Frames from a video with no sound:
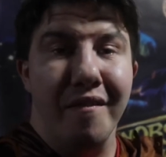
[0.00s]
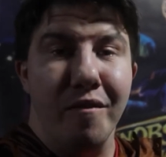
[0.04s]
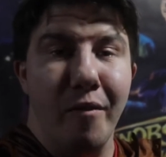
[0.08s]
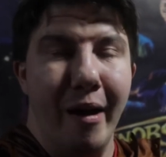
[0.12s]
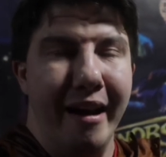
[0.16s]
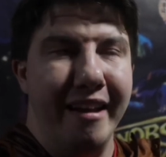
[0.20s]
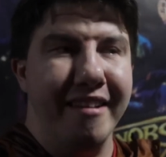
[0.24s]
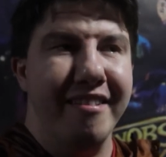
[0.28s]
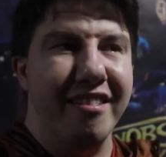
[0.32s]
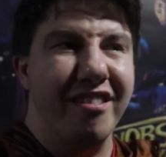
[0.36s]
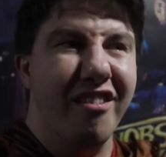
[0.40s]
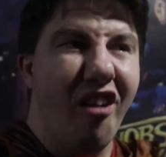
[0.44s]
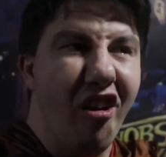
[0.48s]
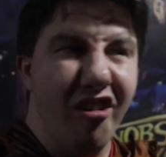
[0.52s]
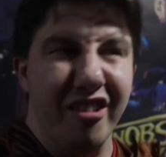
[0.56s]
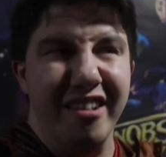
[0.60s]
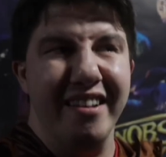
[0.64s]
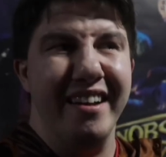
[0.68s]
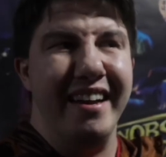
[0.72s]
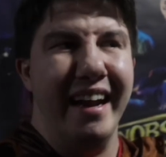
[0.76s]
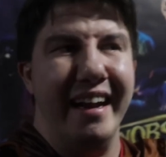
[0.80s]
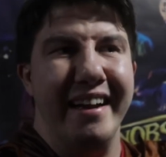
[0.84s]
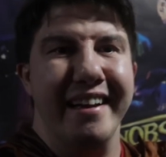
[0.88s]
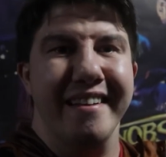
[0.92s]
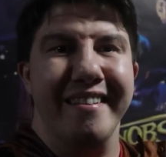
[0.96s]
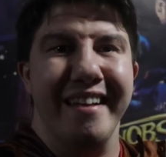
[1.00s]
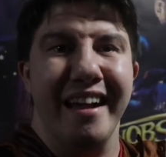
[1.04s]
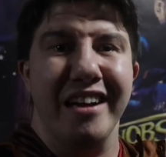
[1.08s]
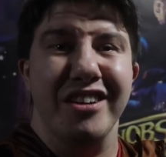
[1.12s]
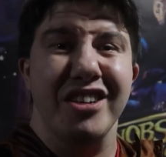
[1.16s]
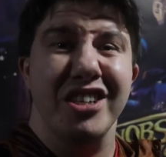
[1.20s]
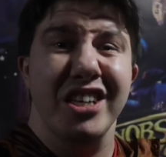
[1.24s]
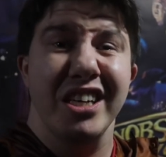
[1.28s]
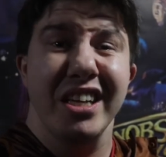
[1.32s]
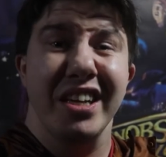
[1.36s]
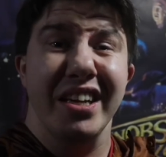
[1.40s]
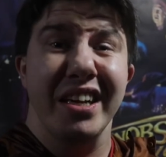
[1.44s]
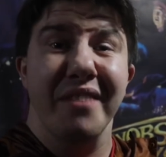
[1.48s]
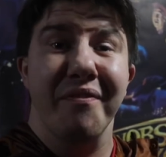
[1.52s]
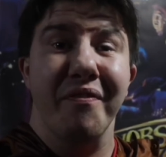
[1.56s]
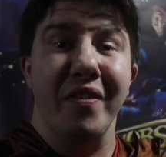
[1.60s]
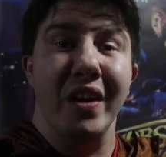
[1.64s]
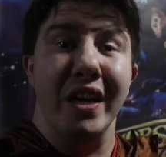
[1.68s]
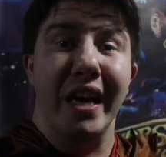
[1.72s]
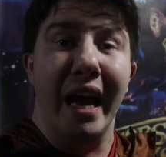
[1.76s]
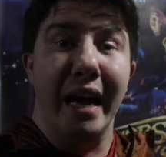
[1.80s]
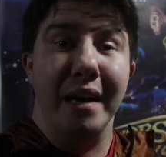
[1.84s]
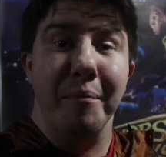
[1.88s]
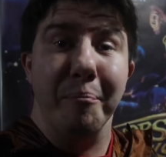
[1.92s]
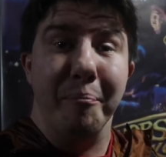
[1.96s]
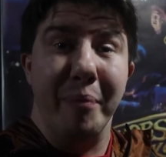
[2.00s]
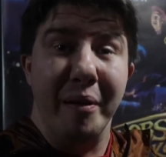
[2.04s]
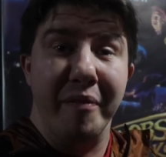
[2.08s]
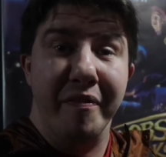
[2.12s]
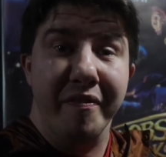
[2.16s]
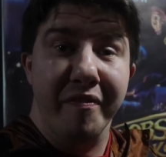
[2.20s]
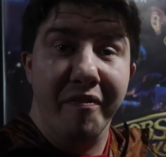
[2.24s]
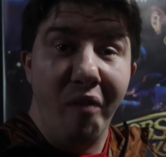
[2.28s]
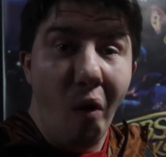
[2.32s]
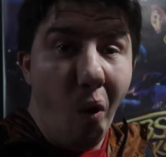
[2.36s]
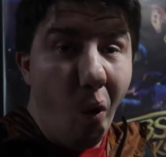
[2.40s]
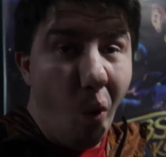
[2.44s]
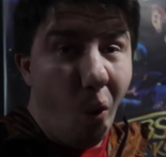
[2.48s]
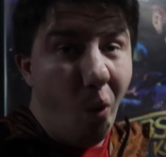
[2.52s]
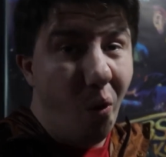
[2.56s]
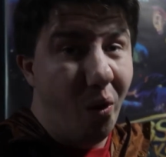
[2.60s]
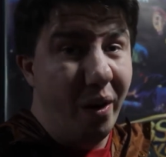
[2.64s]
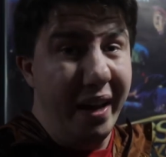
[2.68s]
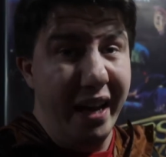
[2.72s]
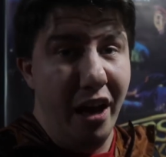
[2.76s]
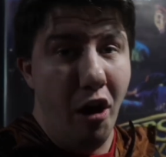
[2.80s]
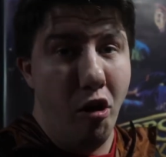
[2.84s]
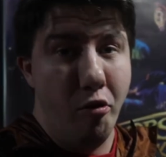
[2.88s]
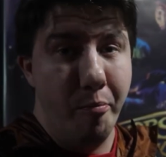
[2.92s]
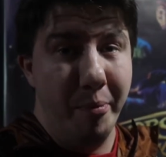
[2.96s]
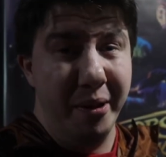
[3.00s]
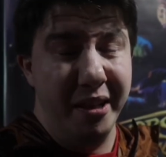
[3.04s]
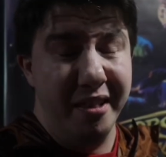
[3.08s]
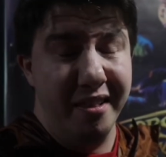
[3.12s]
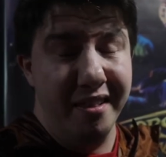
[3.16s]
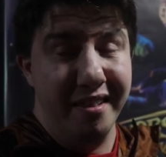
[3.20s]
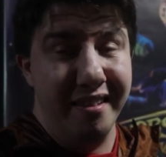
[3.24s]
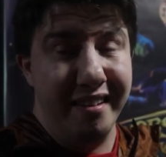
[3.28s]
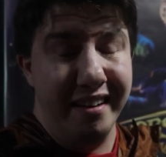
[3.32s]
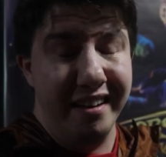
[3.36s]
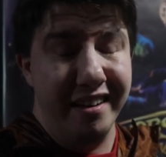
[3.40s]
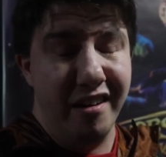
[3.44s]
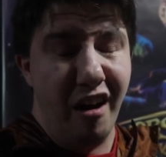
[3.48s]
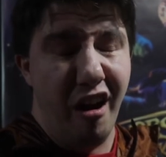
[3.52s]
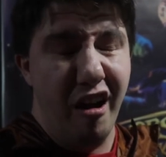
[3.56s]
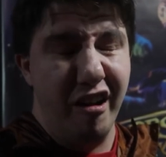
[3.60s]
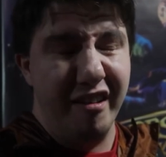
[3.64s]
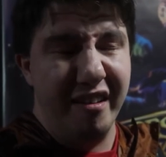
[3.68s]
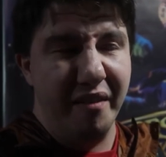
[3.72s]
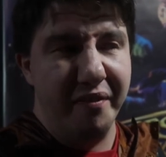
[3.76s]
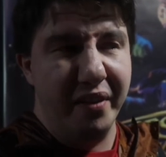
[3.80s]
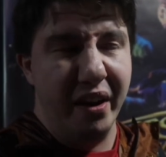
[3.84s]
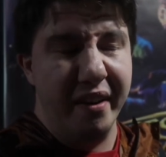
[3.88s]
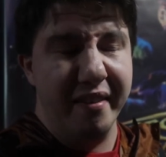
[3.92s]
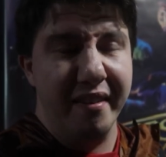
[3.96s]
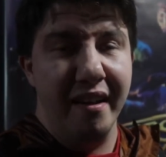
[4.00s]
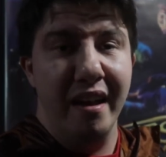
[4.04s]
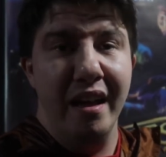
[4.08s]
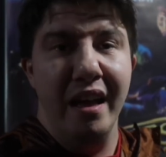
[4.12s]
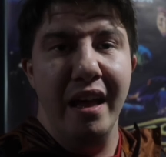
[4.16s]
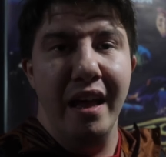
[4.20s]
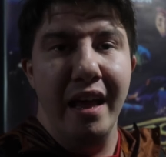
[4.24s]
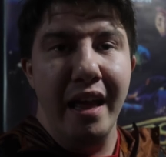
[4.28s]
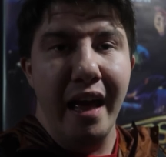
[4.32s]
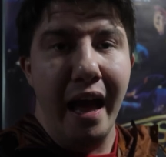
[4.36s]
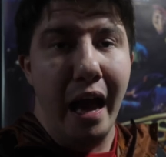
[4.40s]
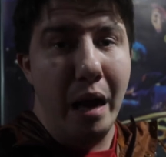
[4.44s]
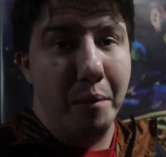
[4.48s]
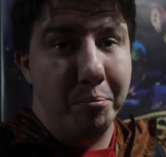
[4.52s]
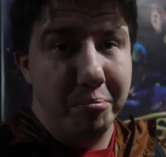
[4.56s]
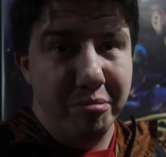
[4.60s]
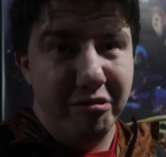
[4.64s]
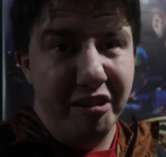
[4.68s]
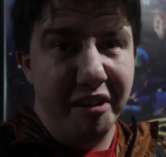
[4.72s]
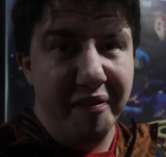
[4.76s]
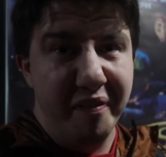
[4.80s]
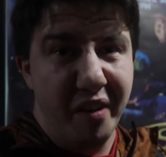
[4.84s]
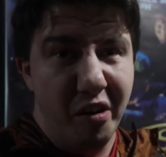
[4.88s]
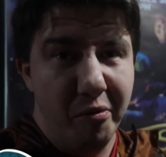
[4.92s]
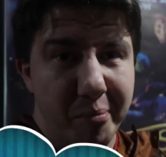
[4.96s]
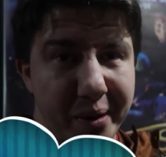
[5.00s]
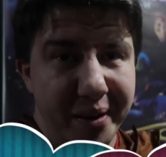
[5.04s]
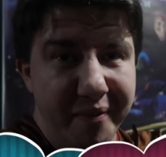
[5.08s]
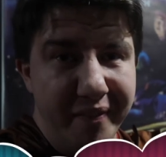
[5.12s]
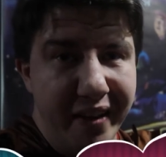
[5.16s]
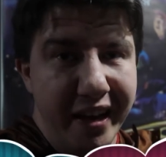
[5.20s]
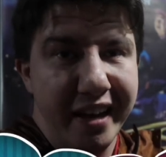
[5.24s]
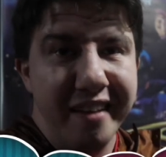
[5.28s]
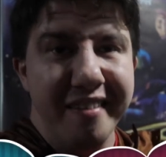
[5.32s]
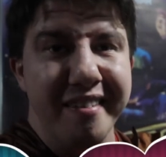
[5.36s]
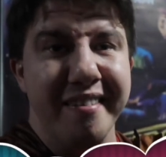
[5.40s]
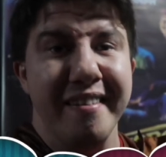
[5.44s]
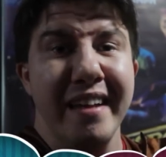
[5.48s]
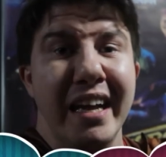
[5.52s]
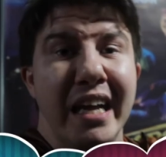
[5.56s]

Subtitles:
Well, it's not tonight, it's actually the night before it opens in Cardiff, because I'm pre-filming this.